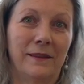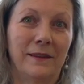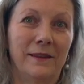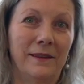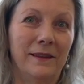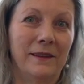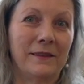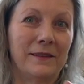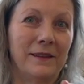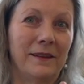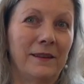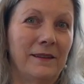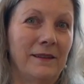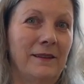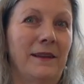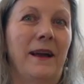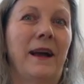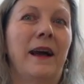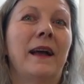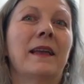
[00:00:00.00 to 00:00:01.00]
it,
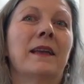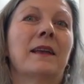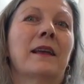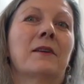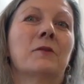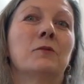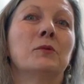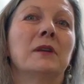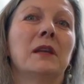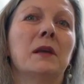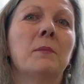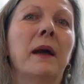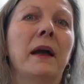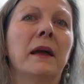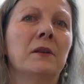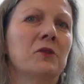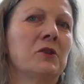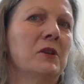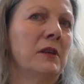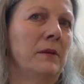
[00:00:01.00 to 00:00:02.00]
I could
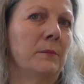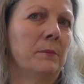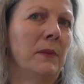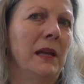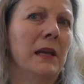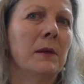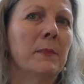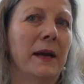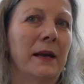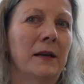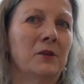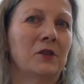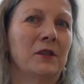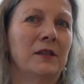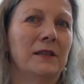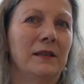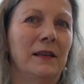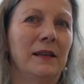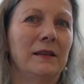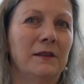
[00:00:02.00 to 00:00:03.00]
imagine,
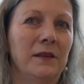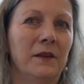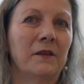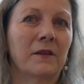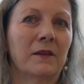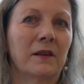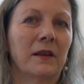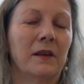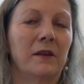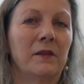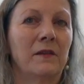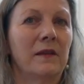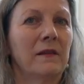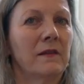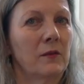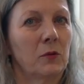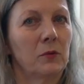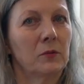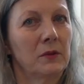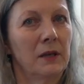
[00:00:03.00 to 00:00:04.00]
imagine in this case,
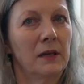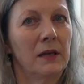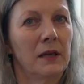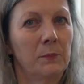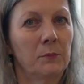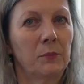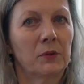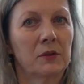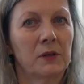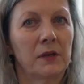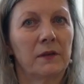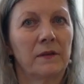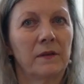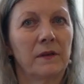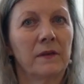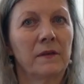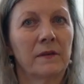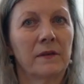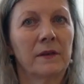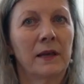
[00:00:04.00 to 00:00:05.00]
it's only a
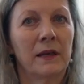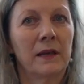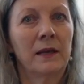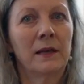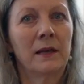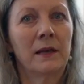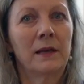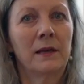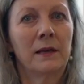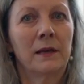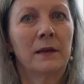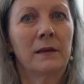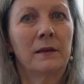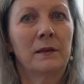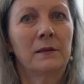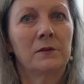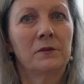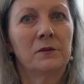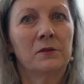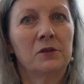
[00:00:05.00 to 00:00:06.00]
hypothesis,
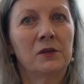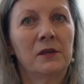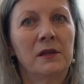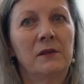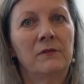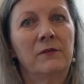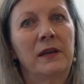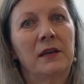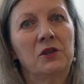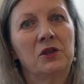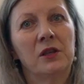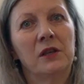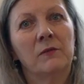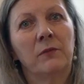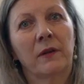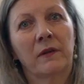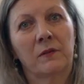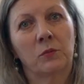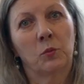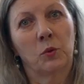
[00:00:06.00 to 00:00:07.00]
she, when she
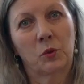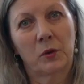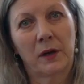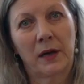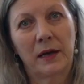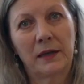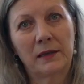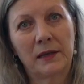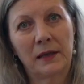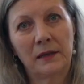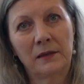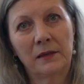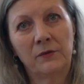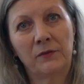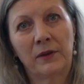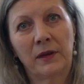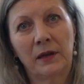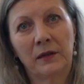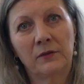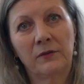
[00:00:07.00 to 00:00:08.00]
was more
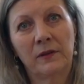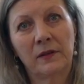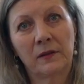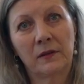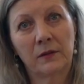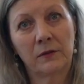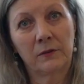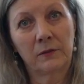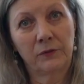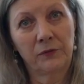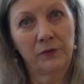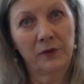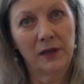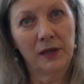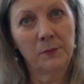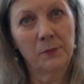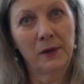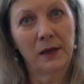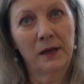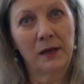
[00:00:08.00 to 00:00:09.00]
identified with a
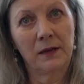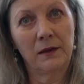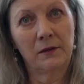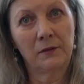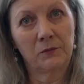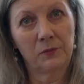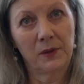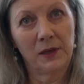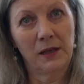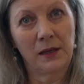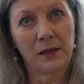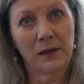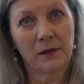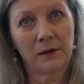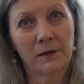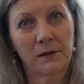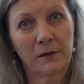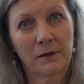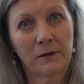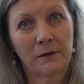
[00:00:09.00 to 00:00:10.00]
female
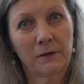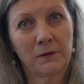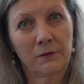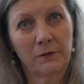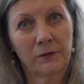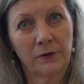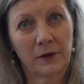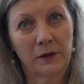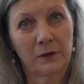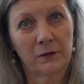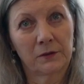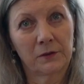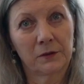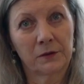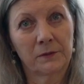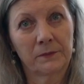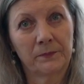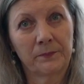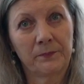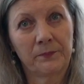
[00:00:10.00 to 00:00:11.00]
weak
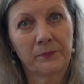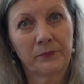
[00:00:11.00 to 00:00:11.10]
father,